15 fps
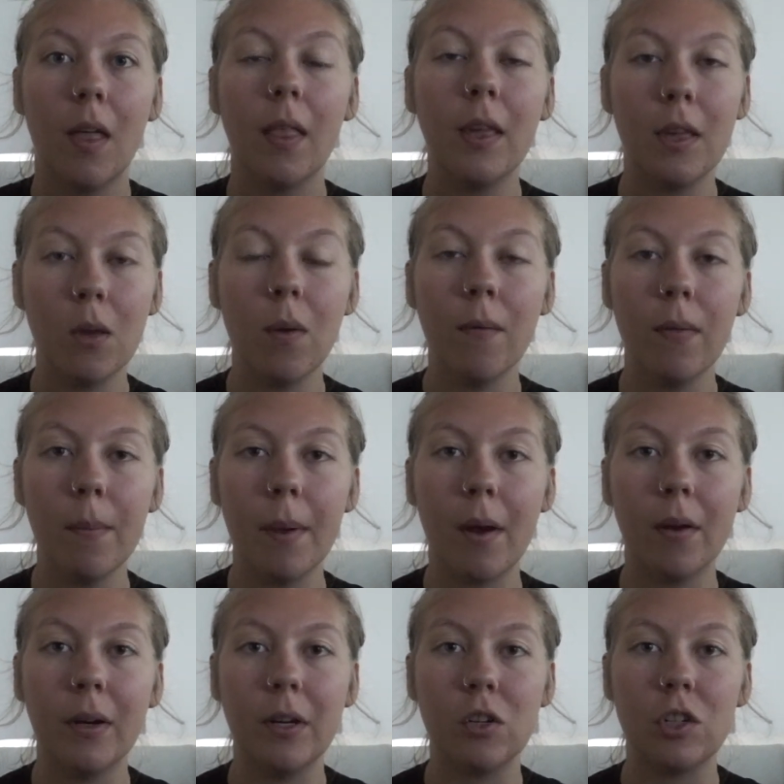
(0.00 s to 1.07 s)
Like, you have the
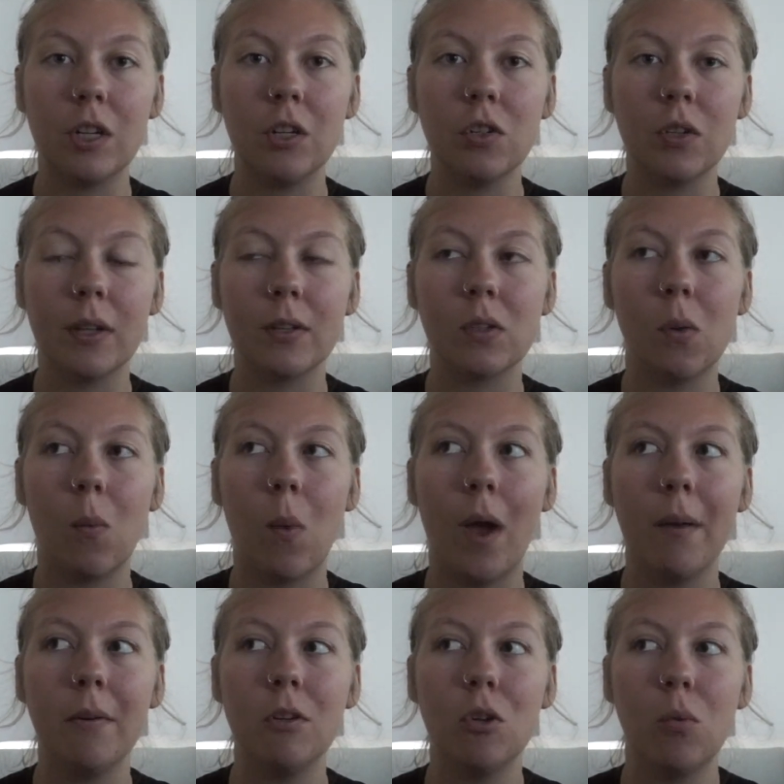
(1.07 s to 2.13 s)
power to change that. So
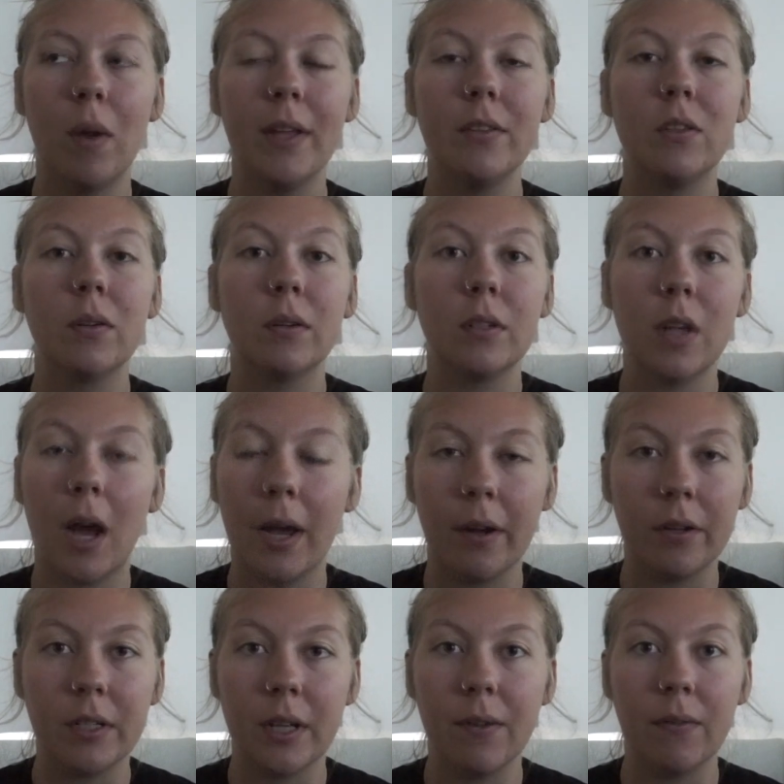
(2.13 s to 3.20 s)
why would you waste your
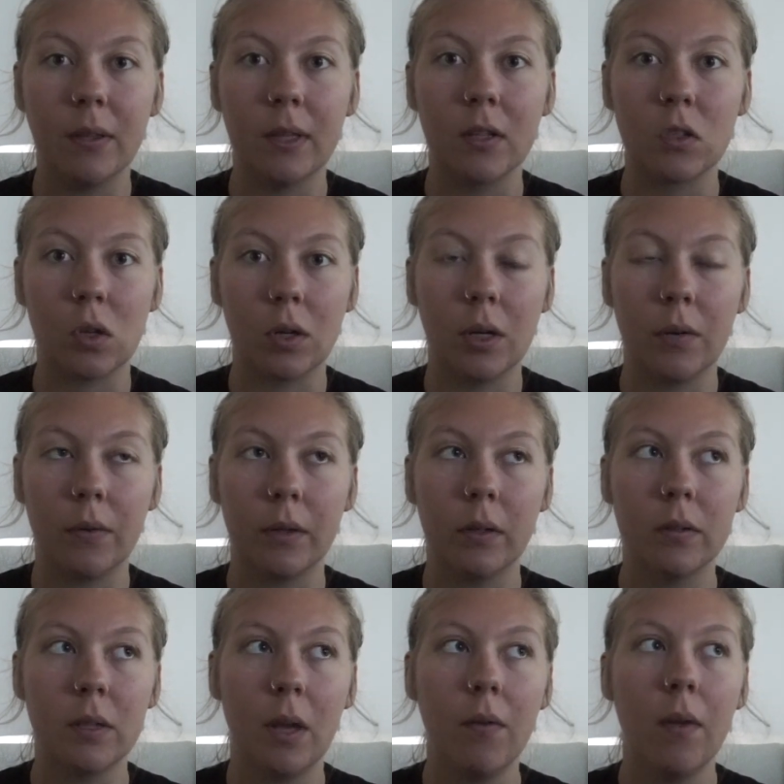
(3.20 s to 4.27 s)
entire day feeling sorry for
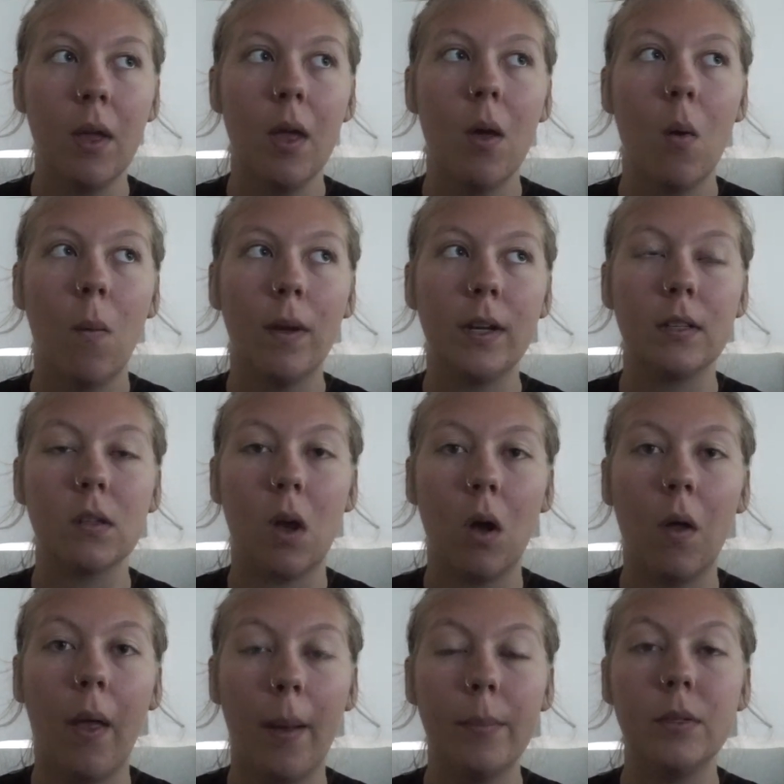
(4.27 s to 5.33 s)
yourself when it's
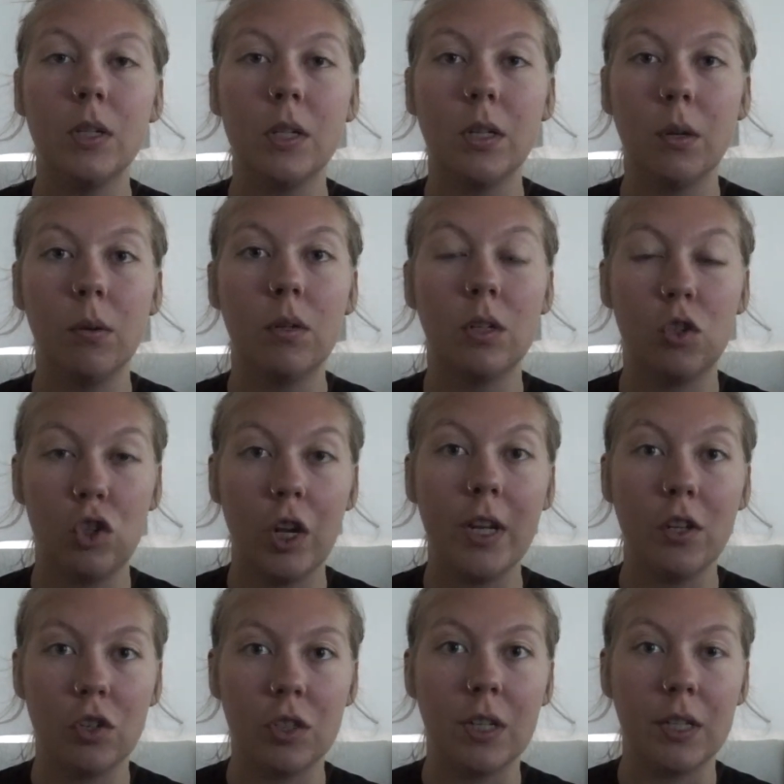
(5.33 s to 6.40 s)
all up to you to
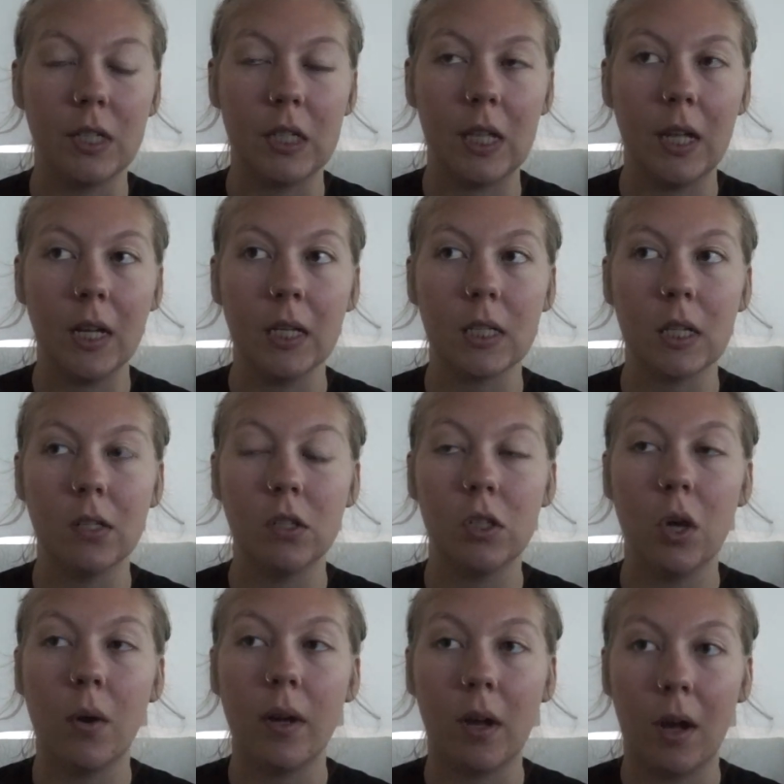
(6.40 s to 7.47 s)
change these things? And
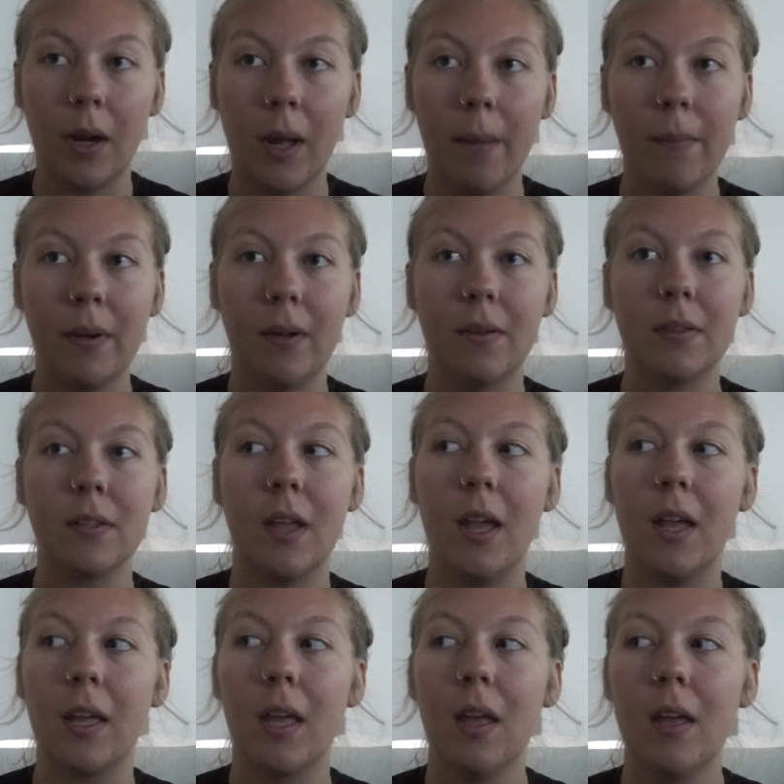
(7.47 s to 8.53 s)
so I got up and I was
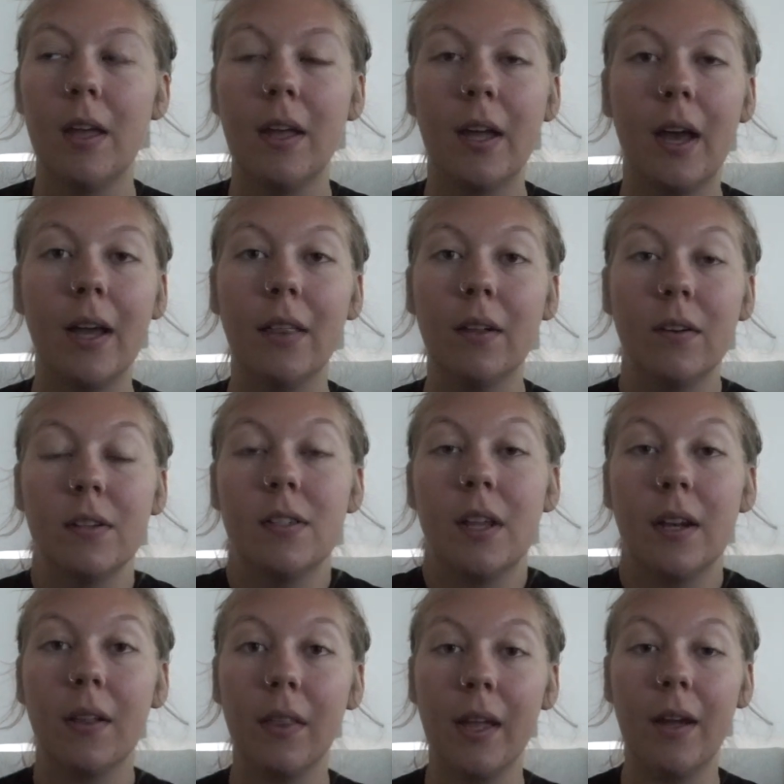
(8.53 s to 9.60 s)
like, I literally said
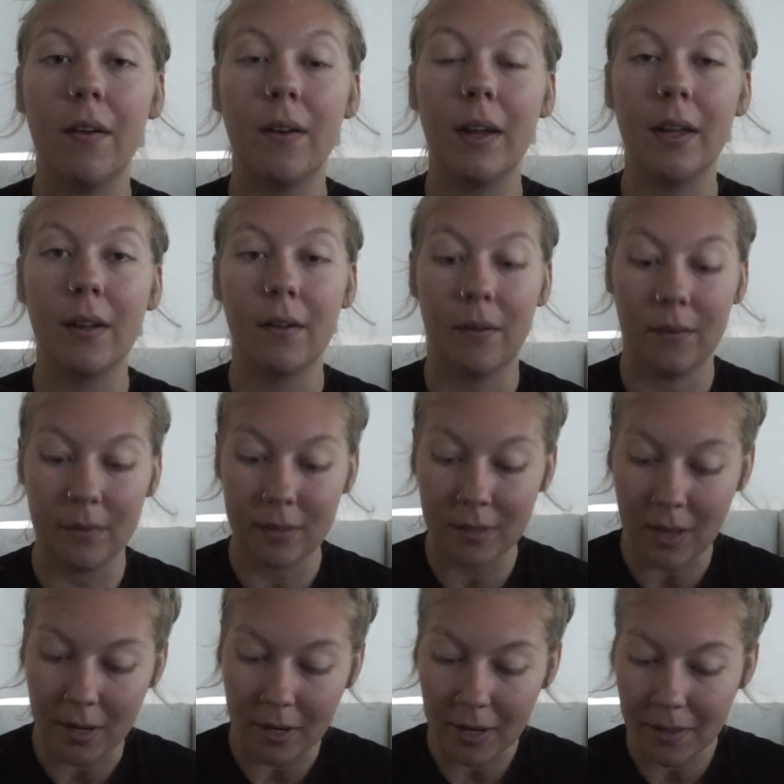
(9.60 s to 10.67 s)
out loud, I go,
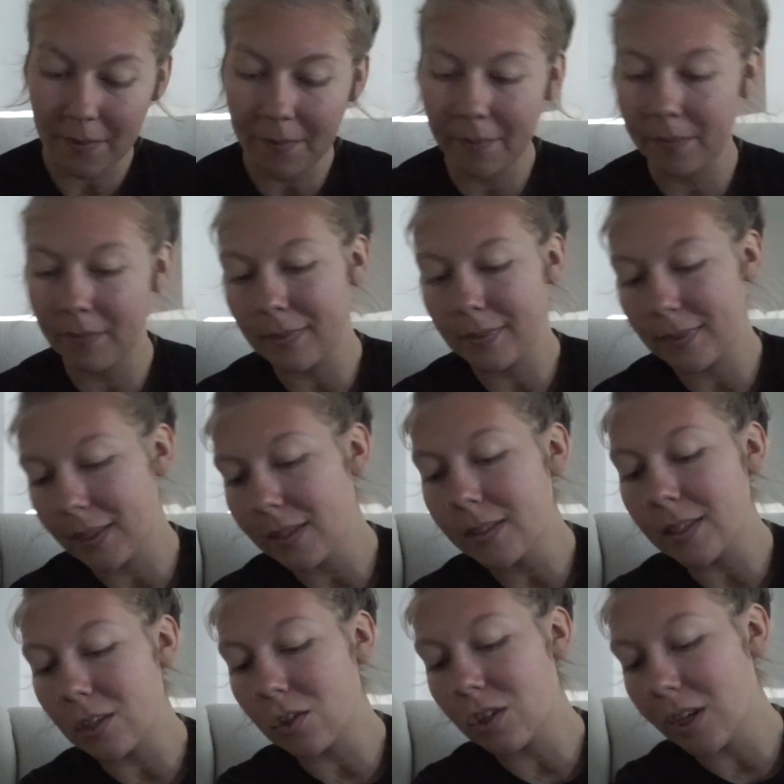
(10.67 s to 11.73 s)
Zara,
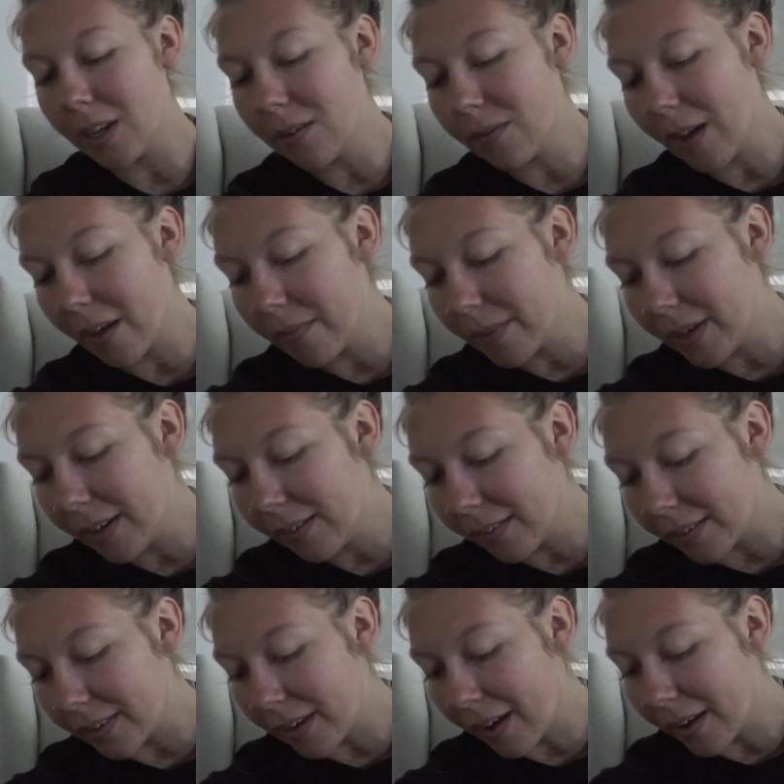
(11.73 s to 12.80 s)
it's a shitty 5 minutes
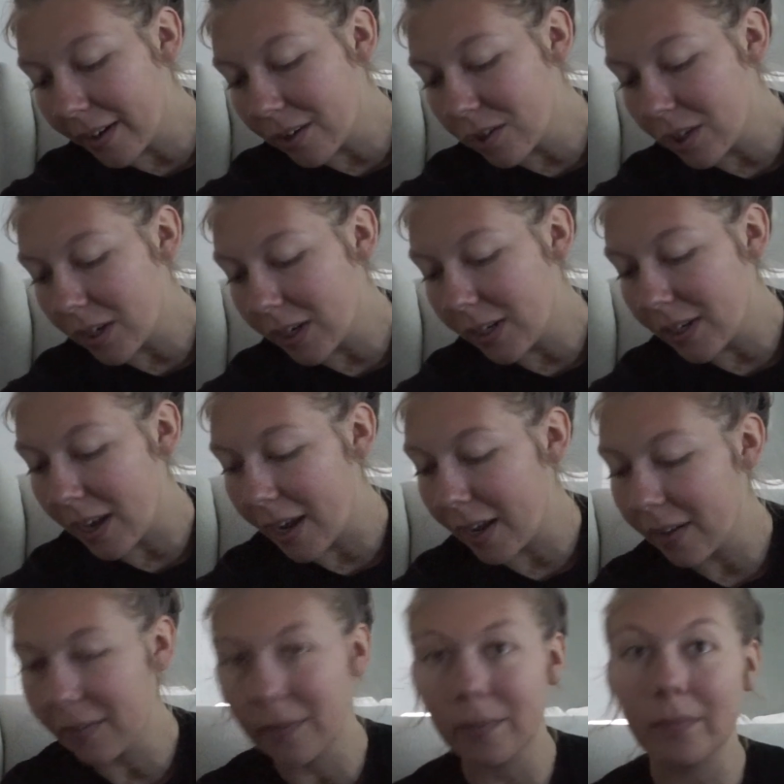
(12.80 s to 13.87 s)
and not a shitty
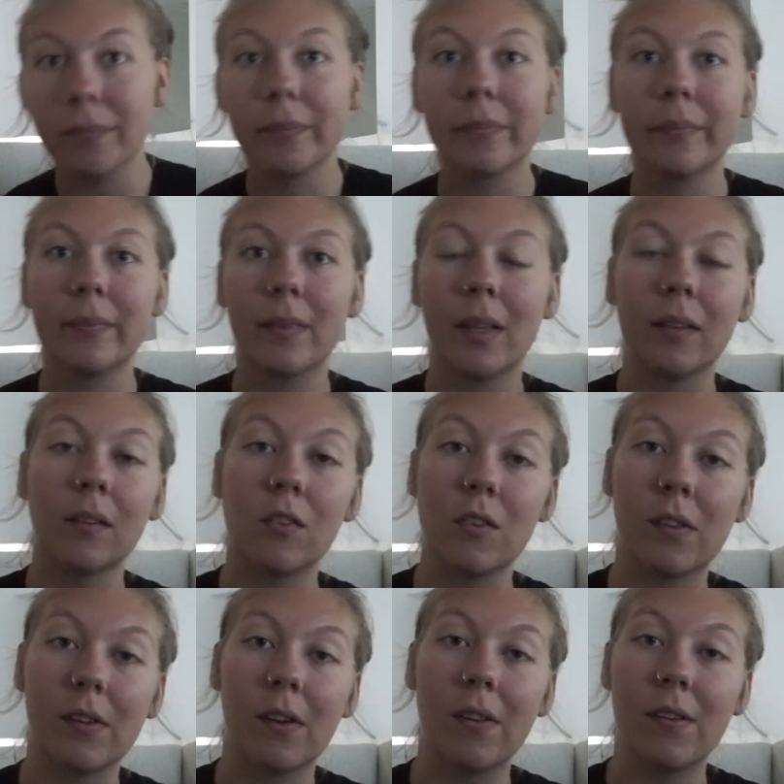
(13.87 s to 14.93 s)
day.
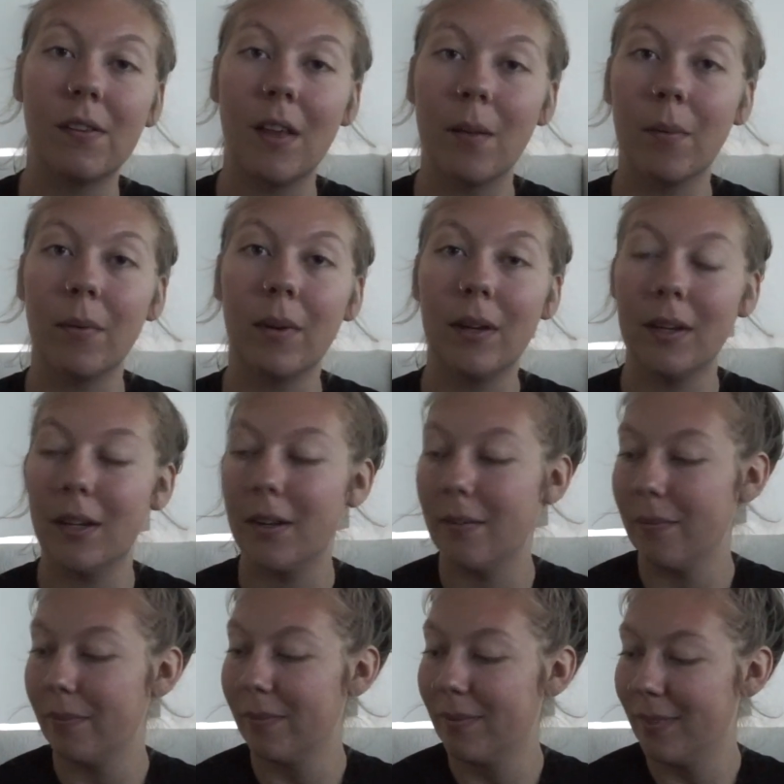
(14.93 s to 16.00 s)
She's under the table right
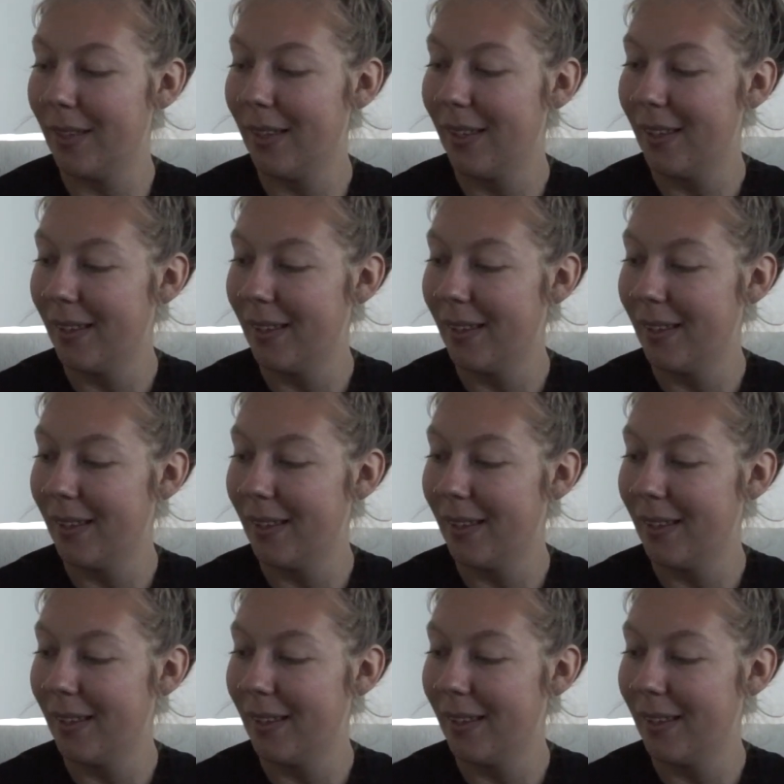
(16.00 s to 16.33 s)
now.